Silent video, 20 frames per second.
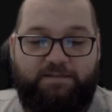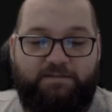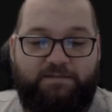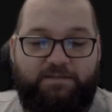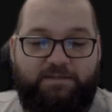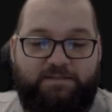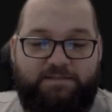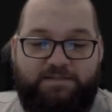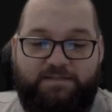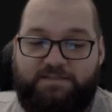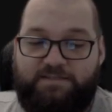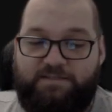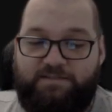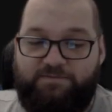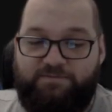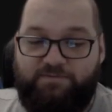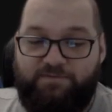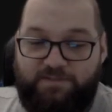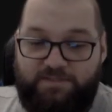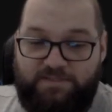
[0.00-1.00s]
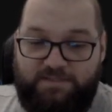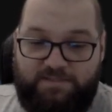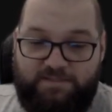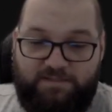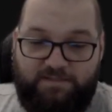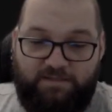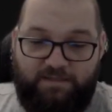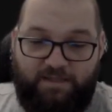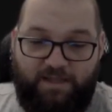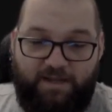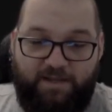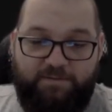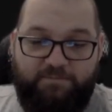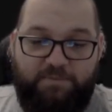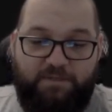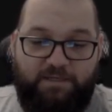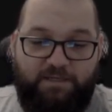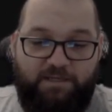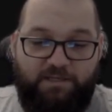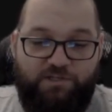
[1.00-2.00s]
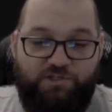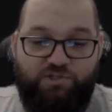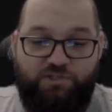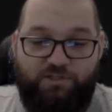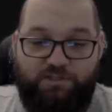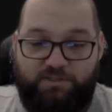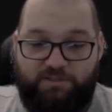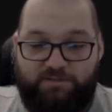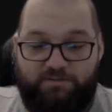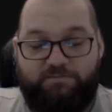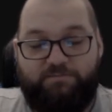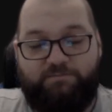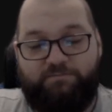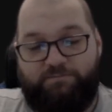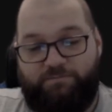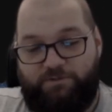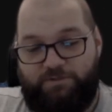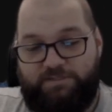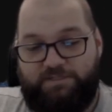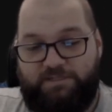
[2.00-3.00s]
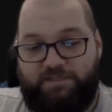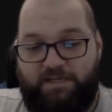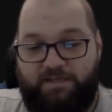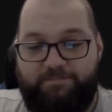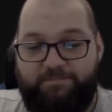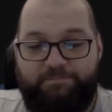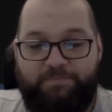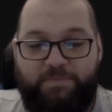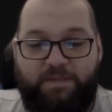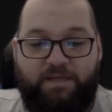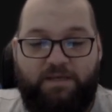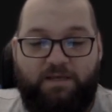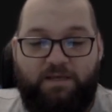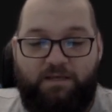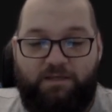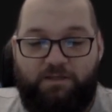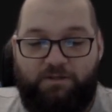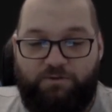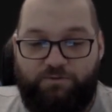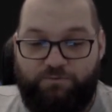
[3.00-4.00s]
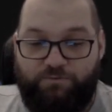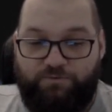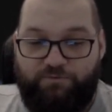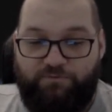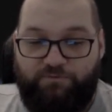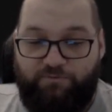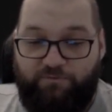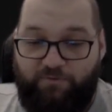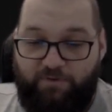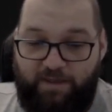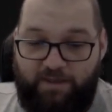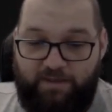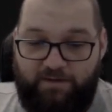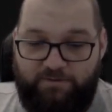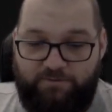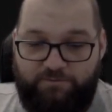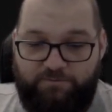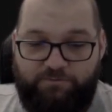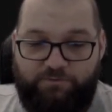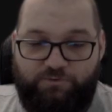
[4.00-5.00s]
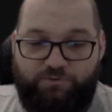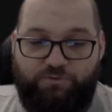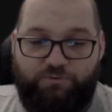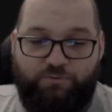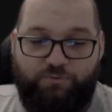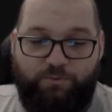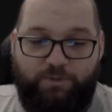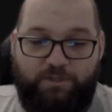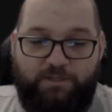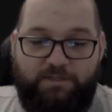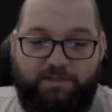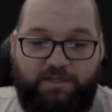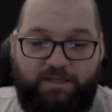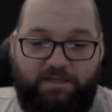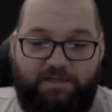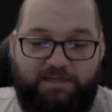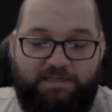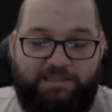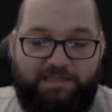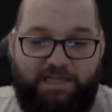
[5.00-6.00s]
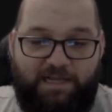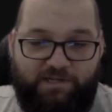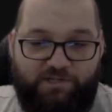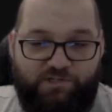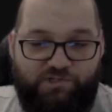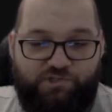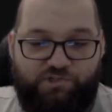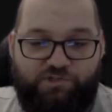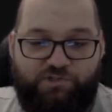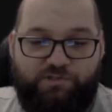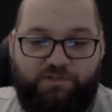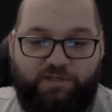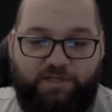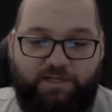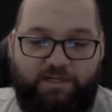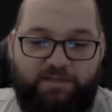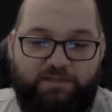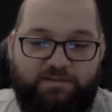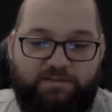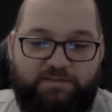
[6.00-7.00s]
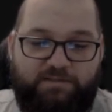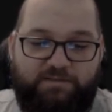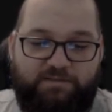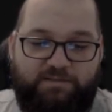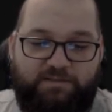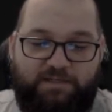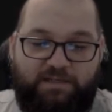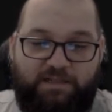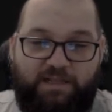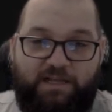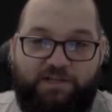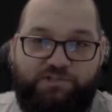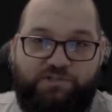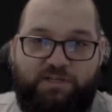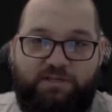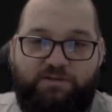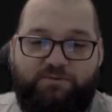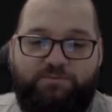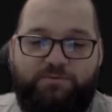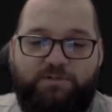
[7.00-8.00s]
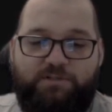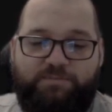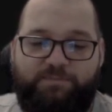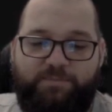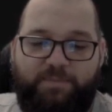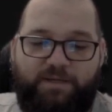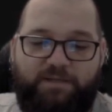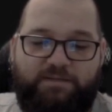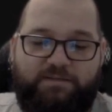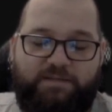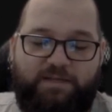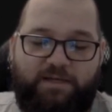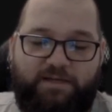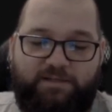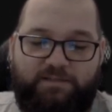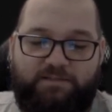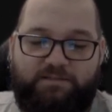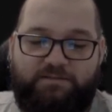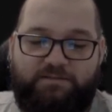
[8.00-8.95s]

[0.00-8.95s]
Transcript: he says the first time each turn, once again, you would fail to win a clash, and the clash keyword meant that